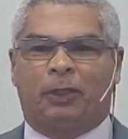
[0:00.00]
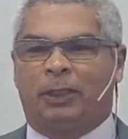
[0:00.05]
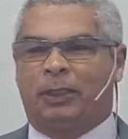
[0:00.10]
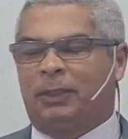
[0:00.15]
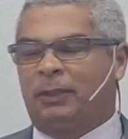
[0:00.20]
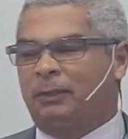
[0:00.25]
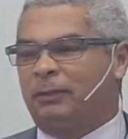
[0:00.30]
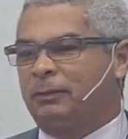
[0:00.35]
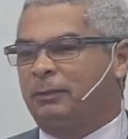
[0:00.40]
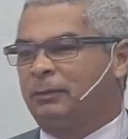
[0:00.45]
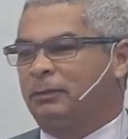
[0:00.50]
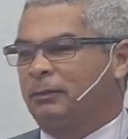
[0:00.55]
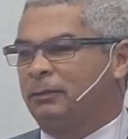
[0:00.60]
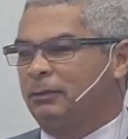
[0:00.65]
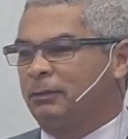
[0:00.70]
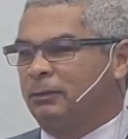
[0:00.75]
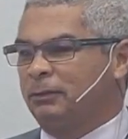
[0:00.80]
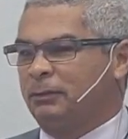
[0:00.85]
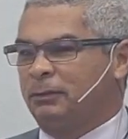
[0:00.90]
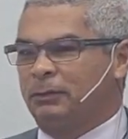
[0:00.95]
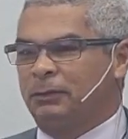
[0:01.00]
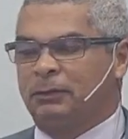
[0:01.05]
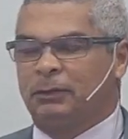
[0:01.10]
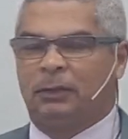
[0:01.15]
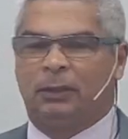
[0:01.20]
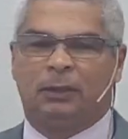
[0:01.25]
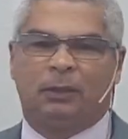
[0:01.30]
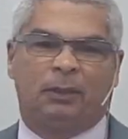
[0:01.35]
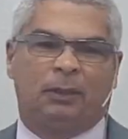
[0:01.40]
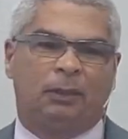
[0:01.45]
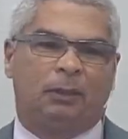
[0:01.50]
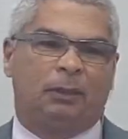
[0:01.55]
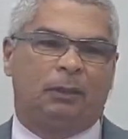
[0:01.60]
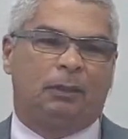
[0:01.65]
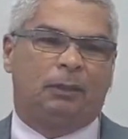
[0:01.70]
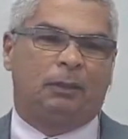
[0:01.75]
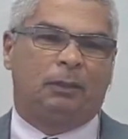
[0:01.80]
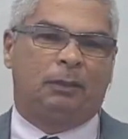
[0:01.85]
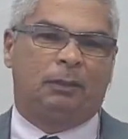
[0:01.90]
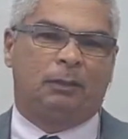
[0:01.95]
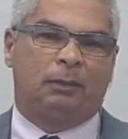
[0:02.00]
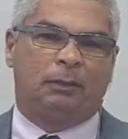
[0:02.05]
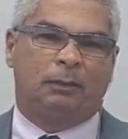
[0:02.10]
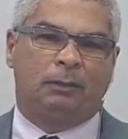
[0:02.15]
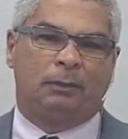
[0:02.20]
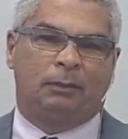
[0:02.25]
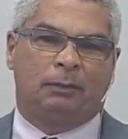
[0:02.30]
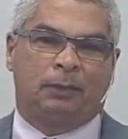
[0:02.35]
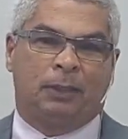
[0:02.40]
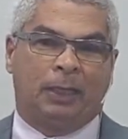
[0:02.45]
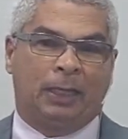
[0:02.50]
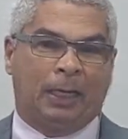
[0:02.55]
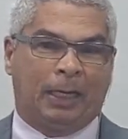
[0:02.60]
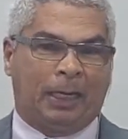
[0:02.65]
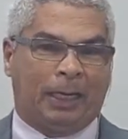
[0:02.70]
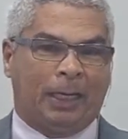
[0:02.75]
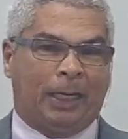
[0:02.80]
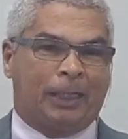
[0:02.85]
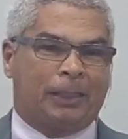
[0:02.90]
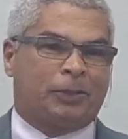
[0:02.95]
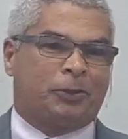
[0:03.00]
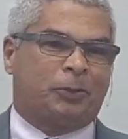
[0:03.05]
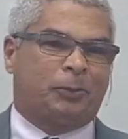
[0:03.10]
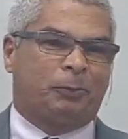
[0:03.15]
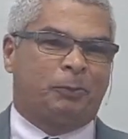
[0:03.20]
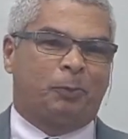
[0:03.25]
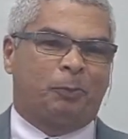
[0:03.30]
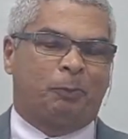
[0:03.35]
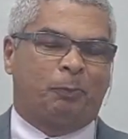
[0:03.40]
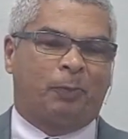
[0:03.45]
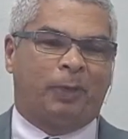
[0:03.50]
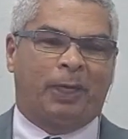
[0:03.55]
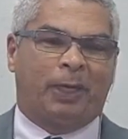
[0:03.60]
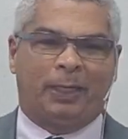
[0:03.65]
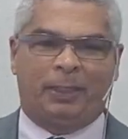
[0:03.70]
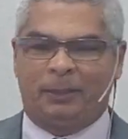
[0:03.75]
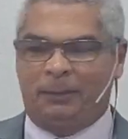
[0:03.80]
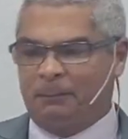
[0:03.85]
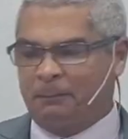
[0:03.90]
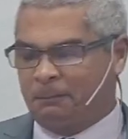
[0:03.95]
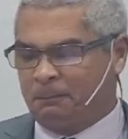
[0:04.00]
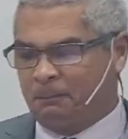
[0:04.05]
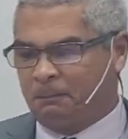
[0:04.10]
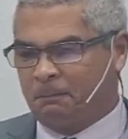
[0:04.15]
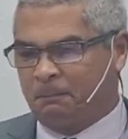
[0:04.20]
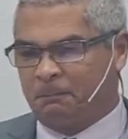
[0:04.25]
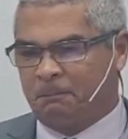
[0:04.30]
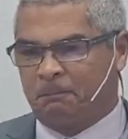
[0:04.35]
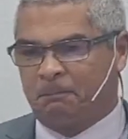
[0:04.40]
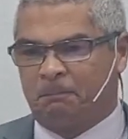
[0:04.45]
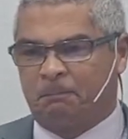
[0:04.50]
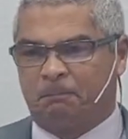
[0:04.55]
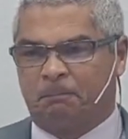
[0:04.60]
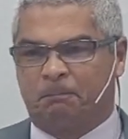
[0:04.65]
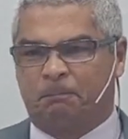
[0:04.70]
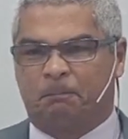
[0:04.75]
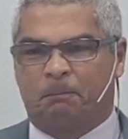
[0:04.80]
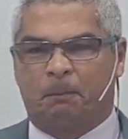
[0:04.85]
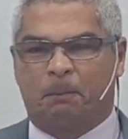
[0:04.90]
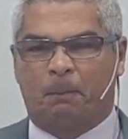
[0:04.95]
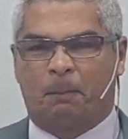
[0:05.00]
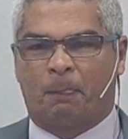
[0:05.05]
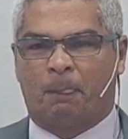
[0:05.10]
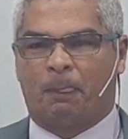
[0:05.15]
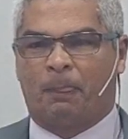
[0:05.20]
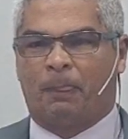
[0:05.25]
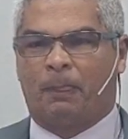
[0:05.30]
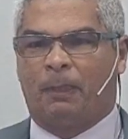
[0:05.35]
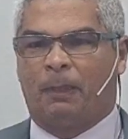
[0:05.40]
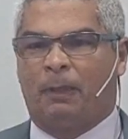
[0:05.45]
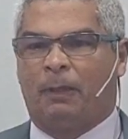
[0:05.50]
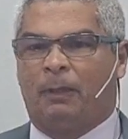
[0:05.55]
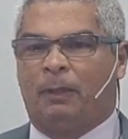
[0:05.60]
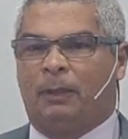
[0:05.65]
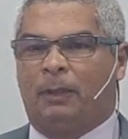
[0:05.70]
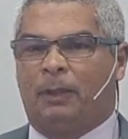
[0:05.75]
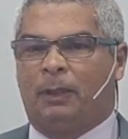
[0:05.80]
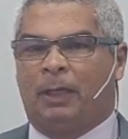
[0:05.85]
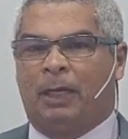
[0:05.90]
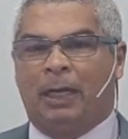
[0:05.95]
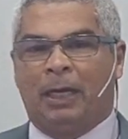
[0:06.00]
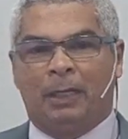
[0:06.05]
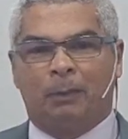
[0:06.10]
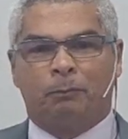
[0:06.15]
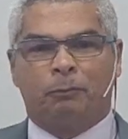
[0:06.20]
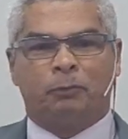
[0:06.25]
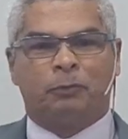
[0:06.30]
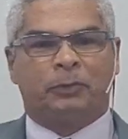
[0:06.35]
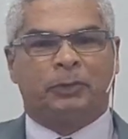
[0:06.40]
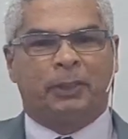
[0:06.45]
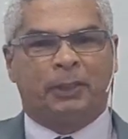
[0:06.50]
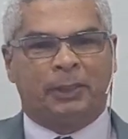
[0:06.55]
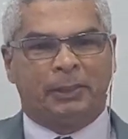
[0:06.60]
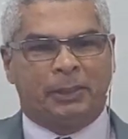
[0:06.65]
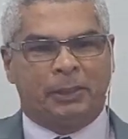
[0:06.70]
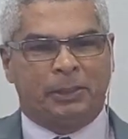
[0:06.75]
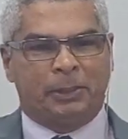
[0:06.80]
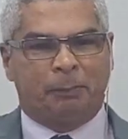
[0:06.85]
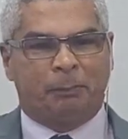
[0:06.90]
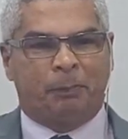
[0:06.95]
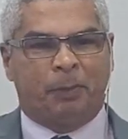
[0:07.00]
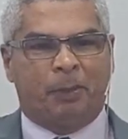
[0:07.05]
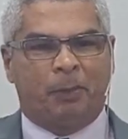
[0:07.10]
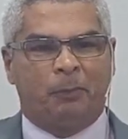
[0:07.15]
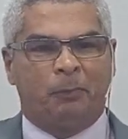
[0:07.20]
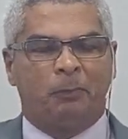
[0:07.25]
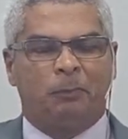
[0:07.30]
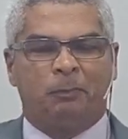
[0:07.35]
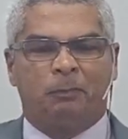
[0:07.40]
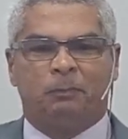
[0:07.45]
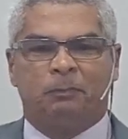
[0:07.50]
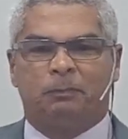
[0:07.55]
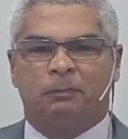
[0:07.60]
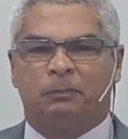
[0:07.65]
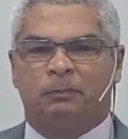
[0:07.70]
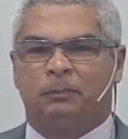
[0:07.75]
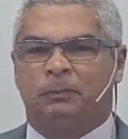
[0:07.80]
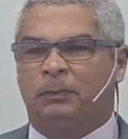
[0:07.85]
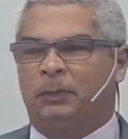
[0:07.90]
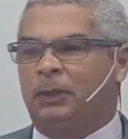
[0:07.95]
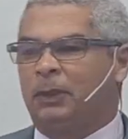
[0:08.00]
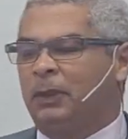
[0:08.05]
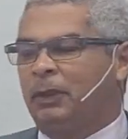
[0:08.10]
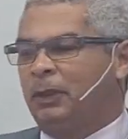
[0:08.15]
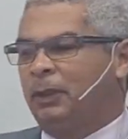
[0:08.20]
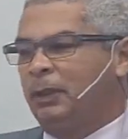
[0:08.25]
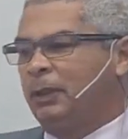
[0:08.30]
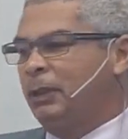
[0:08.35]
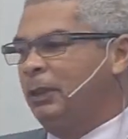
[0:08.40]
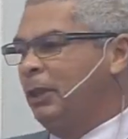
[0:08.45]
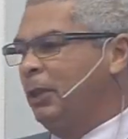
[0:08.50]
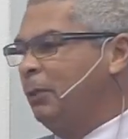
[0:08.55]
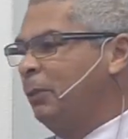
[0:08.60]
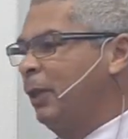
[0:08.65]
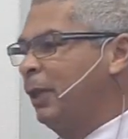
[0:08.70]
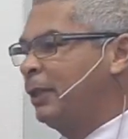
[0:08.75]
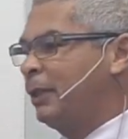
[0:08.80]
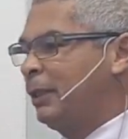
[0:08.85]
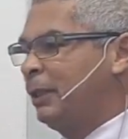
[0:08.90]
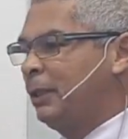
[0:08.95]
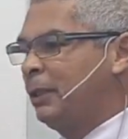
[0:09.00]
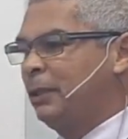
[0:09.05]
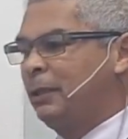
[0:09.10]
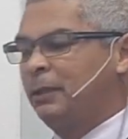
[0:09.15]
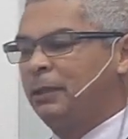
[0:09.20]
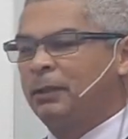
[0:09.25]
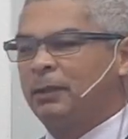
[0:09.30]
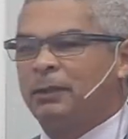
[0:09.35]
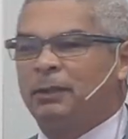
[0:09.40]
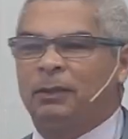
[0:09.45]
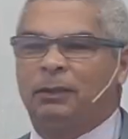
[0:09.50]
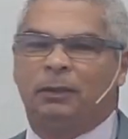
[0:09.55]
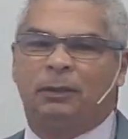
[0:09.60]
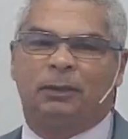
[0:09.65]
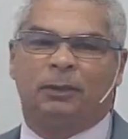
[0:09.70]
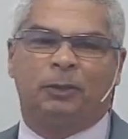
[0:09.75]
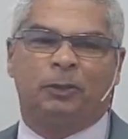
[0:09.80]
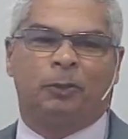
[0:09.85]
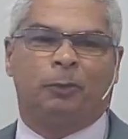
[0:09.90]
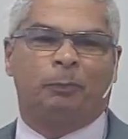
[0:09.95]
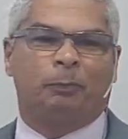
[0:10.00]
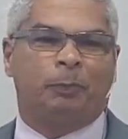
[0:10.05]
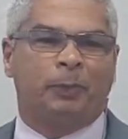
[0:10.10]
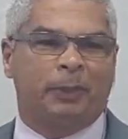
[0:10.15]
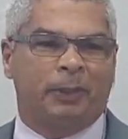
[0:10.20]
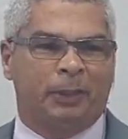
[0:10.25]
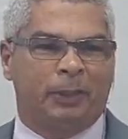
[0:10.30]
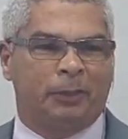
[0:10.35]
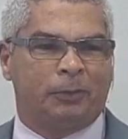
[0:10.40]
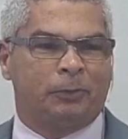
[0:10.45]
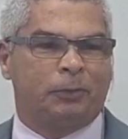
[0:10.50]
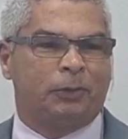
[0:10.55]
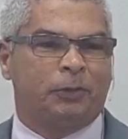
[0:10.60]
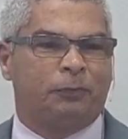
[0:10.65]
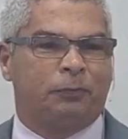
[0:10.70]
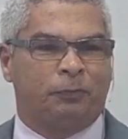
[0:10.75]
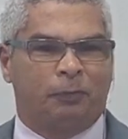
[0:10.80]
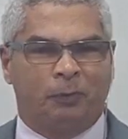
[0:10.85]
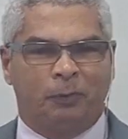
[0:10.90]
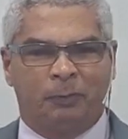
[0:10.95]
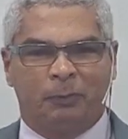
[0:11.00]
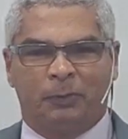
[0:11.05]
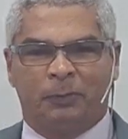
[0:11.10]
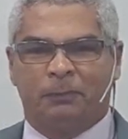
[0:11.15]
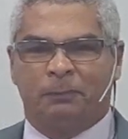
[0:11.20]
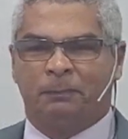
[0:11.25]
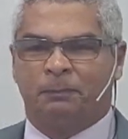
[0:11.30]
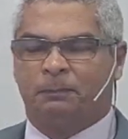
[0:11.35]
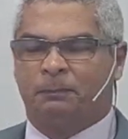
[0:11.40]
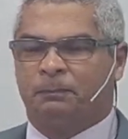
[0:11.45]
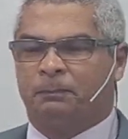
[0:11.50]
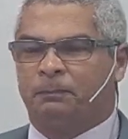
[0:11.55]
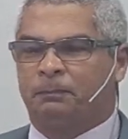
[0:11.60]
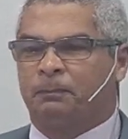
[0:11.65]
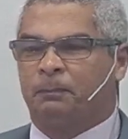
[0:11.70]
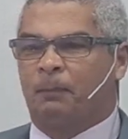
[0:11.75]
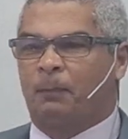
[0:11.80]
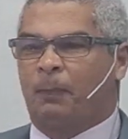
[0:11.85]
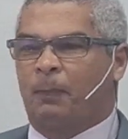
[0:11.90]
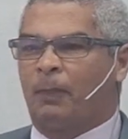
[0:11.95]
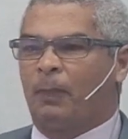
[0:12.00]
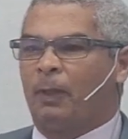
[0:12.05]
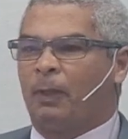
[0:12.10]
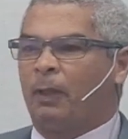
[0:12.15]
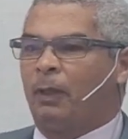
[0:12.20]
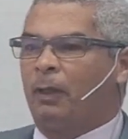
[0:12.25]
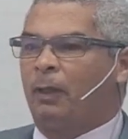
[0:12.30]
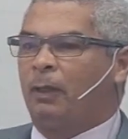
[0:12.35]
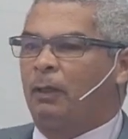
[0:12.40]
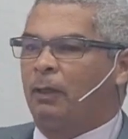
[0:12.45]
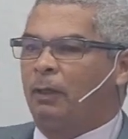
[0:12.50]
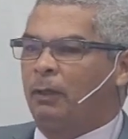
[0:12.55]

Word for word: his life and talked to himself and said to himself, the house of my father, in the house of my father is abundance of bread, and here I am perishing of hunger.